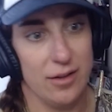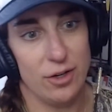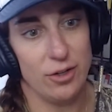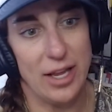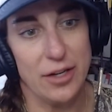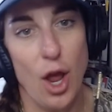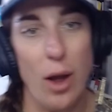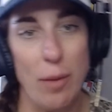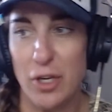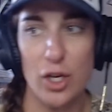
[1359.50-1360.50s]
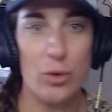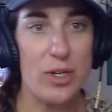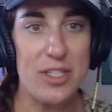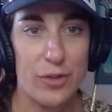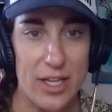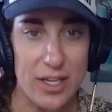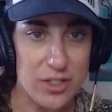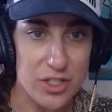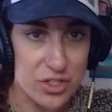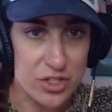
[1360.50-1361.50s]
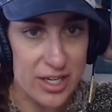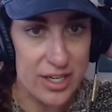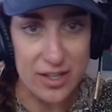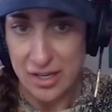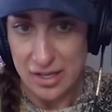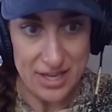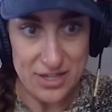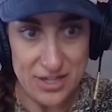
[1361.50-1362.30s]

They're like, "No, I'm going to go to a different industry that